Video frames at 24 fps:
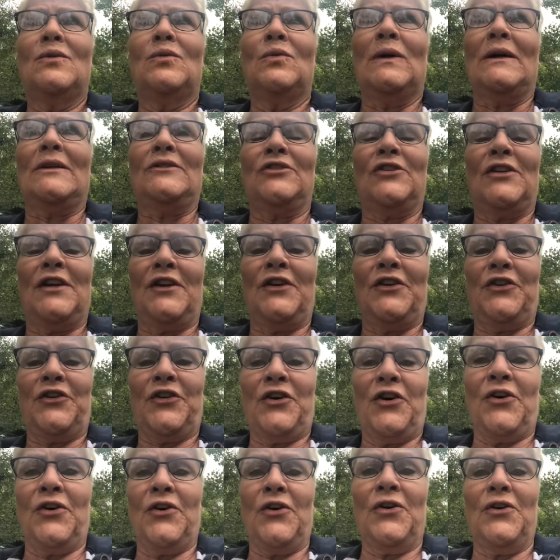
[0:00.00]
which in
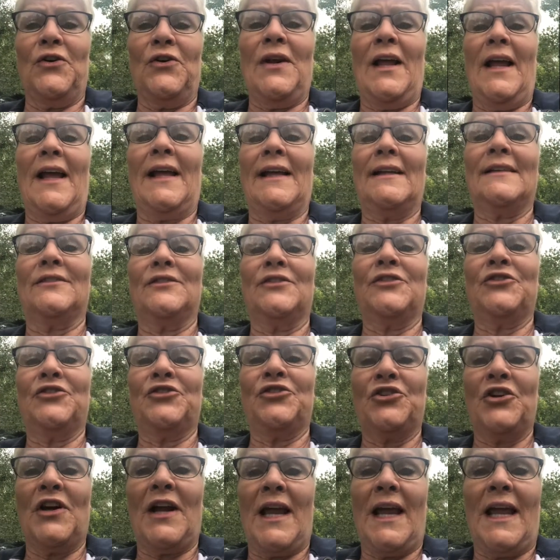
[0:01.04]
turn has
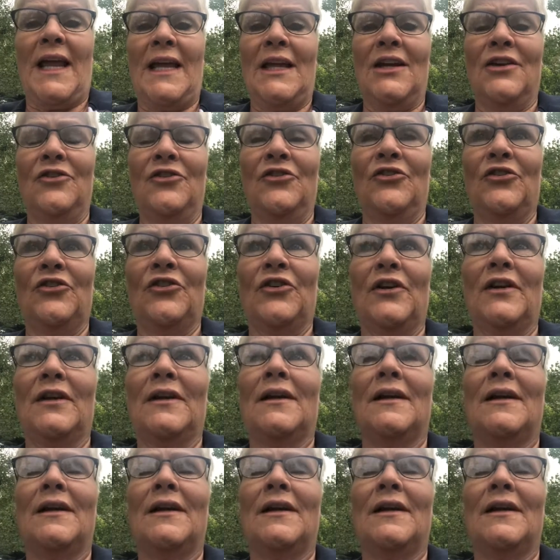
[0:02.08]
changed